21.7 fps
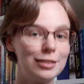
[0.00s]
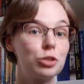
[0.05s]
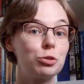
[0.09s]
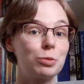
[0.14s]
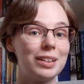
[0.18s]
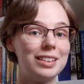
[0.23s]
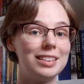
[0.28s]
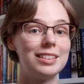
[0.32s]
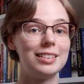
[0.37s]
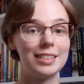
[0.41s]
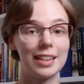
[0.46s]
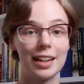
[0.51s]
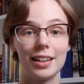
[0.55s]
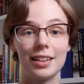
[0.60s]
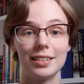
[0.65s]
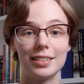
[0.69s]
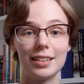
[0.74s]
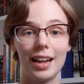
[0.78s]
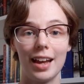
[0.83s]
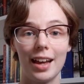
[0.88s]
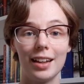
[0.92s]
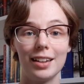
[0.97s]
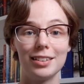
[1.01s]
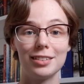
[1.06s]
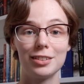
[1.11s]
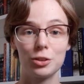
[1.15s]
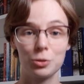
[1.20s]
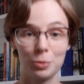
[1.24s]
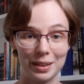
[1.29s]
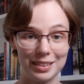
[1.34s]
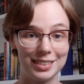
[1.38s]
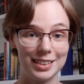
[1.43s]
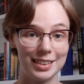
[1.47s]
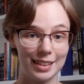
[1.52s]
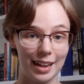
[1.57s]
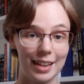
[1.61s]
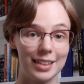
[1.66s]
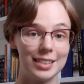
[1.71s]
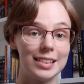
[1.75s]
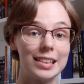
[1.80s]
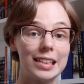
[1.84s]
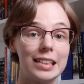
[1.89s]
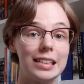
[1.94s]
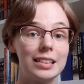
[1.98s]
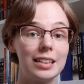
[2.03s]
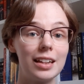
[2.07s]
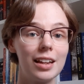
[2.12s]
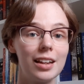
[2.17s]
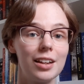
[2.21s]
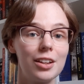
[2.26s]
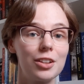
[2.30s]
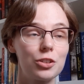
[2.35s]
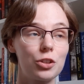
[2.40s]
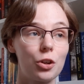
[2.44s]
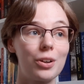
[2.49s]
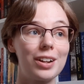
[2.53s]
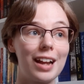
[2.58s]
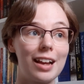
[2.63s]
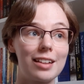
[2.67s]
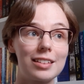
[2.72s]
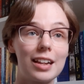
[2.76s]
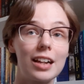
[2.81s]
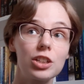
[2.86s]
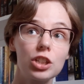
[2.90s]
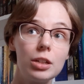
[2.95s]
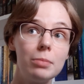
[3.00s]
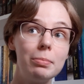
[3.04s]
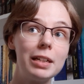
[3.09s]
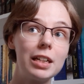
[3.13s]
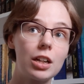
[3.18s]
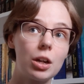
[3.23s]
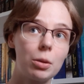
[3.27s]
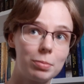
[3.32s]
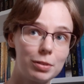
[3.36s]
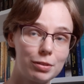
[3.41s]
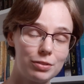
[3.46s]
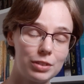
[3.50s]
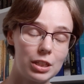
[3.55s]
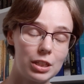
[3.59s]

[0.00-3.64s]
2010 and 2019. So it has actually been a couple of